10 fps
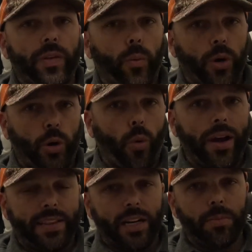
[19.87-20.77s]
They weren't
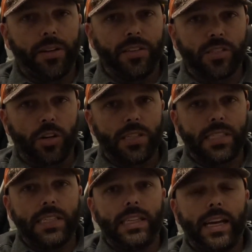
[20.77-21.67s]
quite there, but you start to
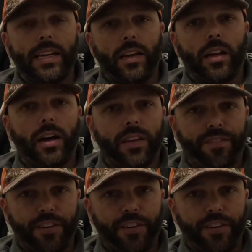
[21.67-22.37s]
see the